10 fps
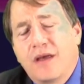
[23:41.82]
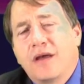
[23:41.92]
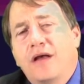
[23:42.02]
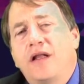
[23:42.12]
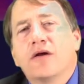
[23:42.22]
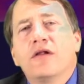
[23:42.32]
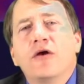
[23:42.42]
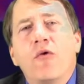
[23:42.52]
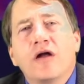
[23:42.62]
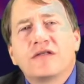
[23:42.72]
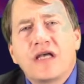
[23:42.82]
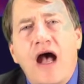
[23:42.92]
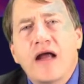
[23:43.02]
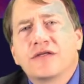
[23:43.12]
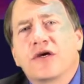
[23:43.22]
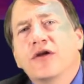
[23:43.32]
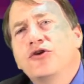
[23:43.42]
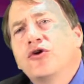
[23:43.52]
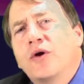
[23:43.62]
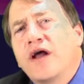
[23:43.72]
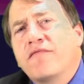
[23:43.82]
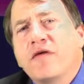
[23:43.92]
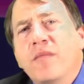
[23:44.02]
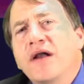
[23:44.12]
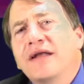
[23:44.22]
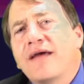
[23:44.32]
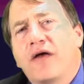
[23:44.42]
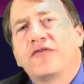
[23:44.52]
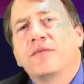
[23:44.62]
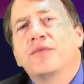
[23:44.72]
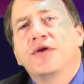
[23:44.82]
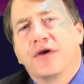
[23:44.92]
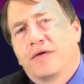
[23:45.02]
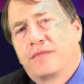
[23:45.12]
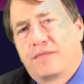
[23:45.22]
Clearly, one side is going to do whatever the money tells them to do.